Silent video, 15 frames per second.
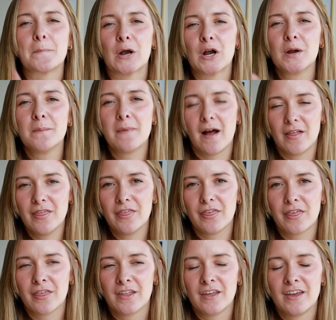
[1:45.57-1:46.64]
per
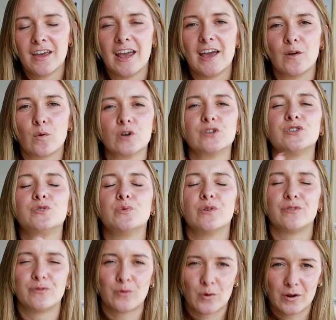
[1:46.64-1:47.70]
month in order to
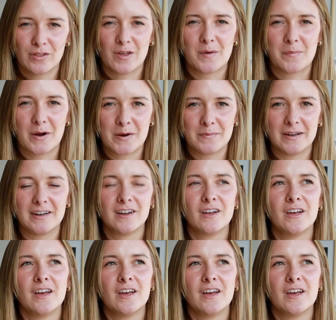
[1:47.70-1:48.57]
afford the apartment.